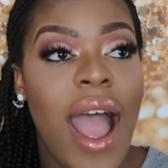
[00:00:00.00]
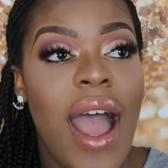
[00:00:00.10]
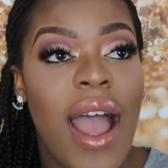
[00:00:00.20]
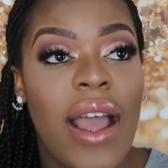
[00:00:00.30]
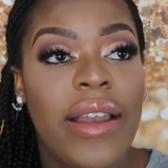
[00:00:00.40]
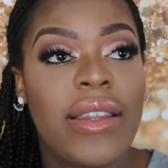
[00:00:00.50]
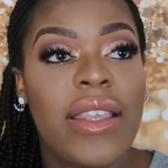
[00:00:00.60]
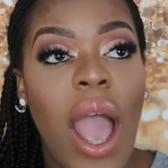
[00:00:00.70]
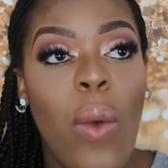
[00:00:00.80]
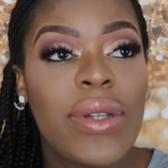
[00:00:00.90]

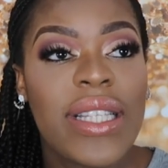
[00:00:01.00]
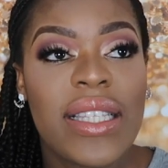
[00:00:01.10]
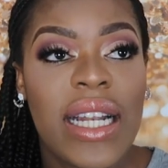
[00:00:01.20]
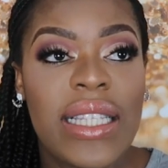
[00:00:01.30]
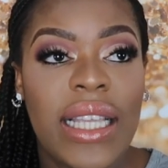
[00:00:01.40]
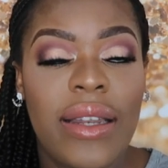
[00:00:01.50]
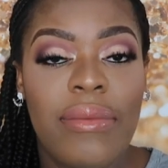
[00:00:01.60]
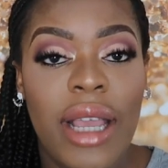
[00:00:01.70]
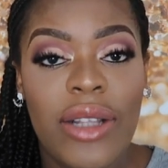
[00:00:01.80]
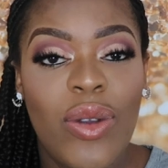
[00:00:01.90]
And yeah, once I started taking
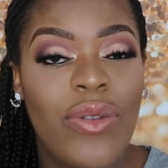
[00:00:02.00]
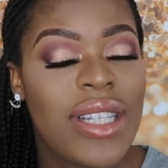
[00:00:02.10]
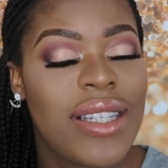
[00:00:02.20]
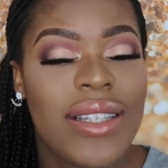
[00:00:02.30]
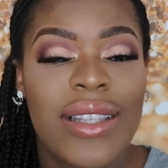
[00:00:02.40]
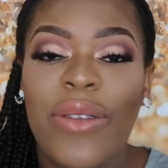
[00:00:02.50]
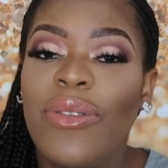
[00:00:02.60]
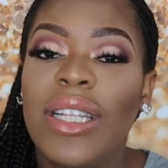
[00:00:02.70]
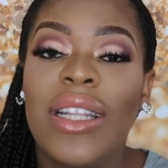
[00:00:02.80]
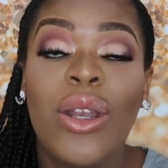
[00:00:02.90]
the meds, obviously I
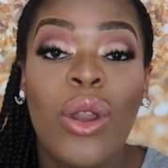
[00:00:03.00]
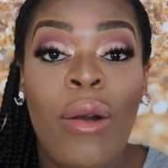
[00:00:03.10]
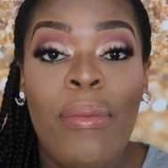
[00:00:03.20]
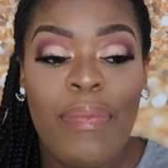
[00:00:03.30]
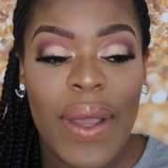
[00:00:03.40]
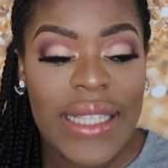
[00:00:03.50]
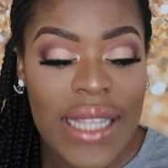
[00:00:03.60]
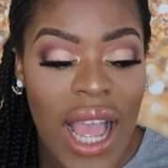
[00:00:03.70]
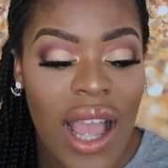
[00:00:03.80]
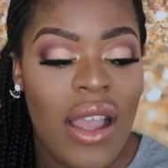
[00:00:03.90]
started feeling a lot
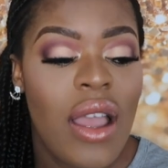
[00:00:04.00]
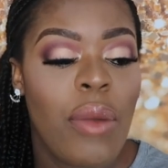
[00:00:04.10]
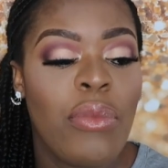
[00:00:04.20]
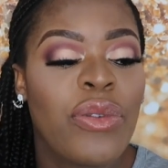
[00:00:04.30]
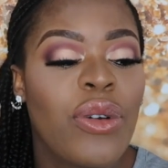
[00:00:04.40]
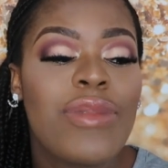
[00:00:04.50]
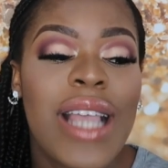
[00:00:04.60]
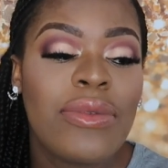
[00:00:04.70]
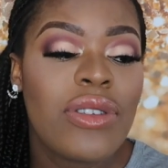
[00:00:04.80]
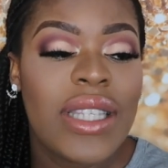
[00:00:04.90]
better. But from
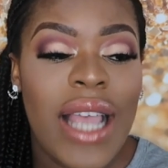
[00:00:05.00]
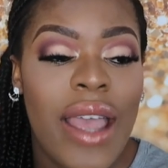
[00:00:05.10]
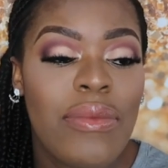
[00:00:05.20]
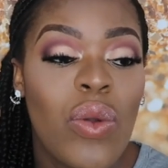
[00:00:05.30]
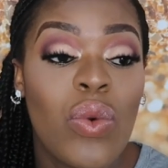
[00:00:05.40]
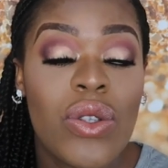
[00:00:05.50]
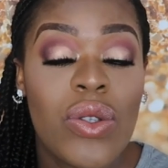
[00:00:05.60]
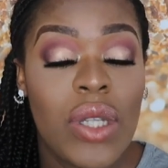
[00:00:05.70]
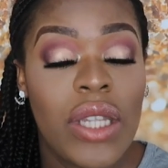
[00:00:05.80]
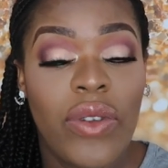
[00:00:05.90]
time to time, it
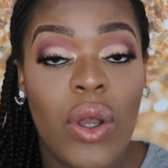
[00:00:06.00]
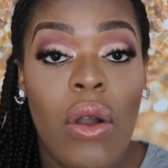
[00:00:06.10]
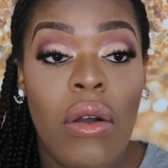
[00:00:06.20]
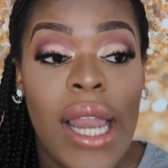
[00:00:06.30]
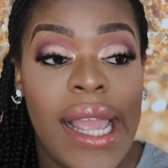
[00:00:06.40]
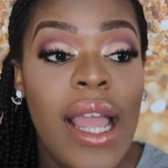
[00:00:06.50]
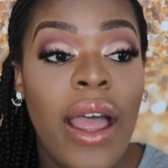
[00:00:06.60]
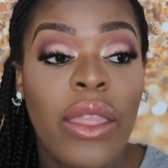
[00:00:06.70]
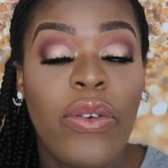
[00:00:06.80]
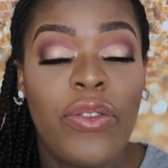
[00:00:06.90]
was so difficult. Like
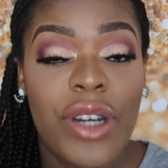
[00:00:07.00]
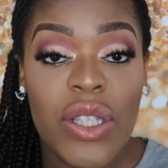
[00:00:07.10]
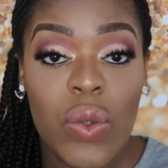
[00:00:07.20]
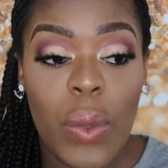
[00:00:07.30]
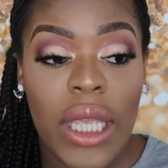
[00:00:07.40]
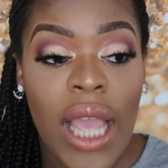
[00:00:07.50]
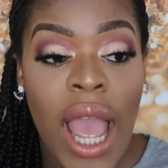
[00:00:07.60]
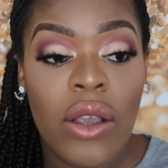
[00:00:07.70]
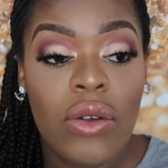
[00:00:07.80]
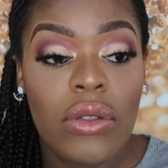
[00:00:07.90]
the first
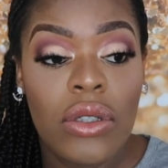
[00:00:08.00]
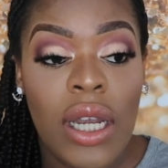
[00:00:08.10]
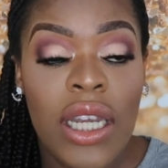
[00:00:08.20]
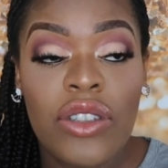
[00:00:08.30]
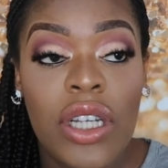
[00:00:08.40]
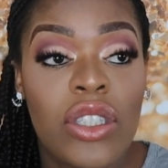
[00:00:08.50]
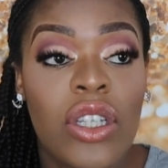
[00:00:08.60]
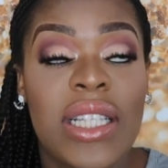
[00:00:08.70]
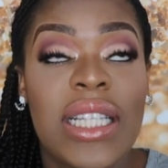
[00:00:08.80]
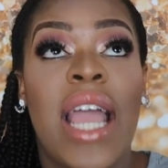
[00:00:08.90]
week, I could literally
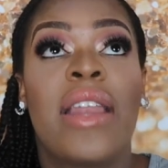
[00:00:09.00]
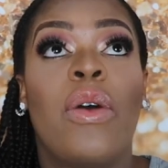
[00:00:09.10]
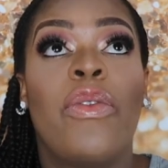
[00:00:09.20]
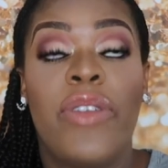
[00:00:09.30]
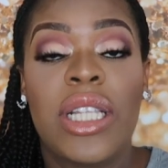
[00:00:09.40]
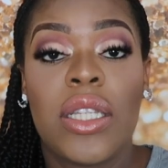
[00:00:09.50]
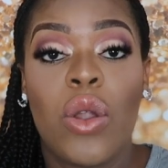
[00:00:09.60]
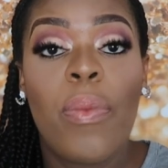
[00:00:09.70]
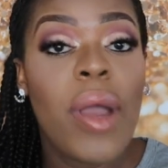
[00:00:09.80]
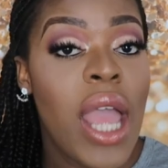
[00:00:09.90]
just lie down
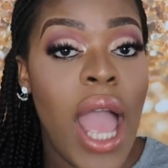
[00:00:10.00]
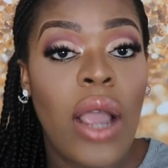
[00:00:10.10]
facing up.